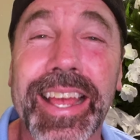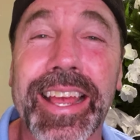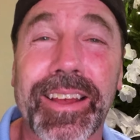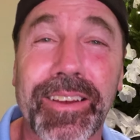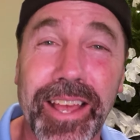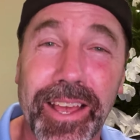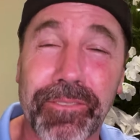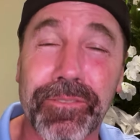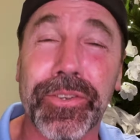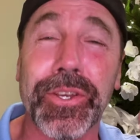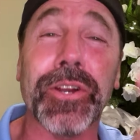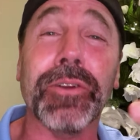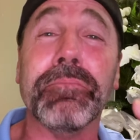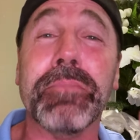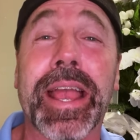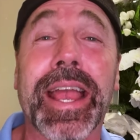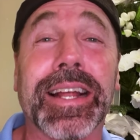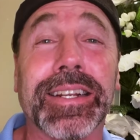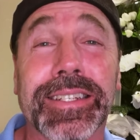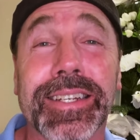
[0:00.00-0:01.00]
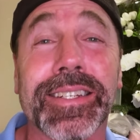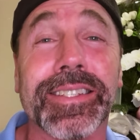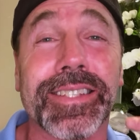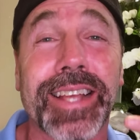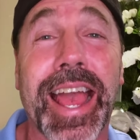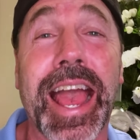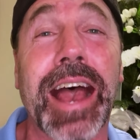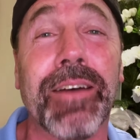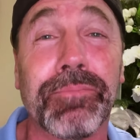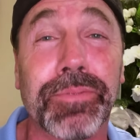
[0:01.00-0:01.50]
If your man does
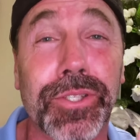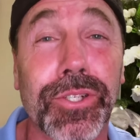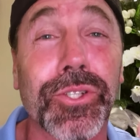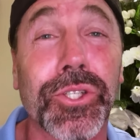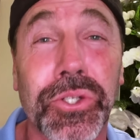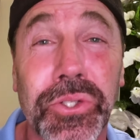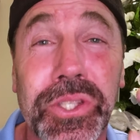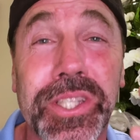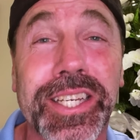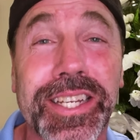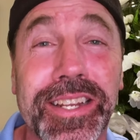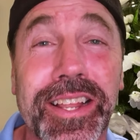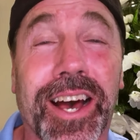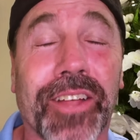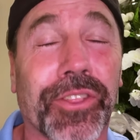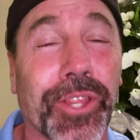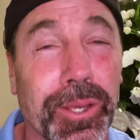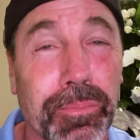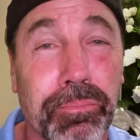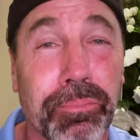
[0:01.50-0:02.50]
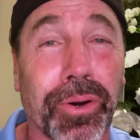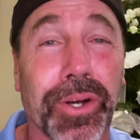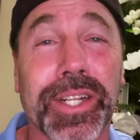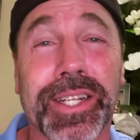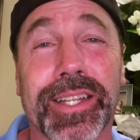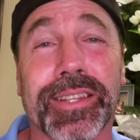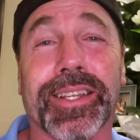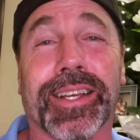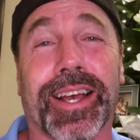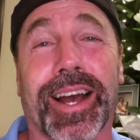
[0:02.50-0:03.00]
absolutely nothing, put
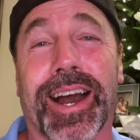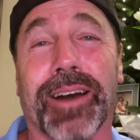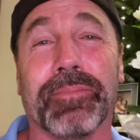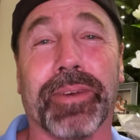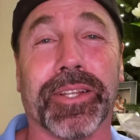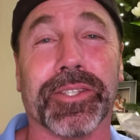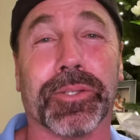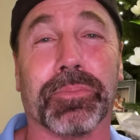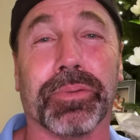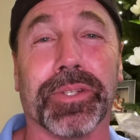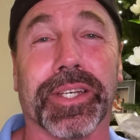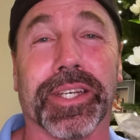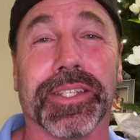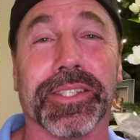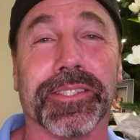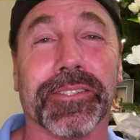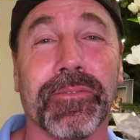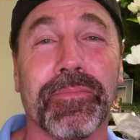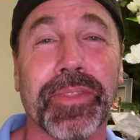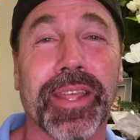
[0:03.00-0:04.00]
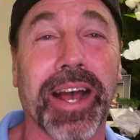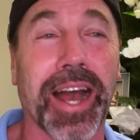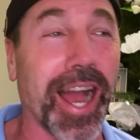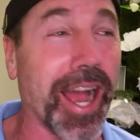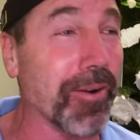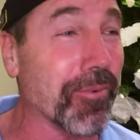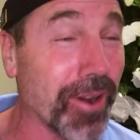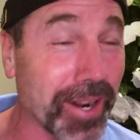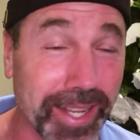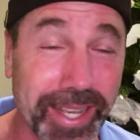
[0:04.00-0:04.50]
it in the comments, please.
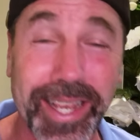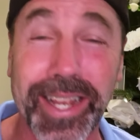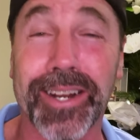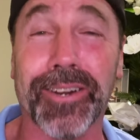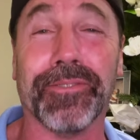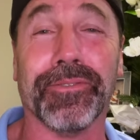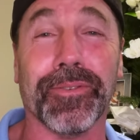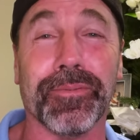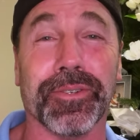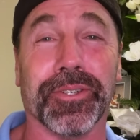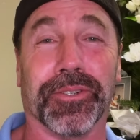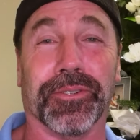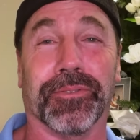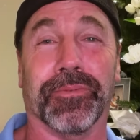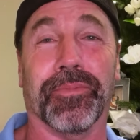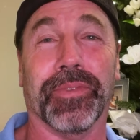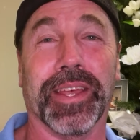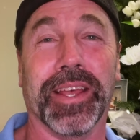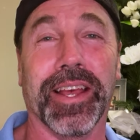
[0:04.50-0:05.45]
I want to hear from you.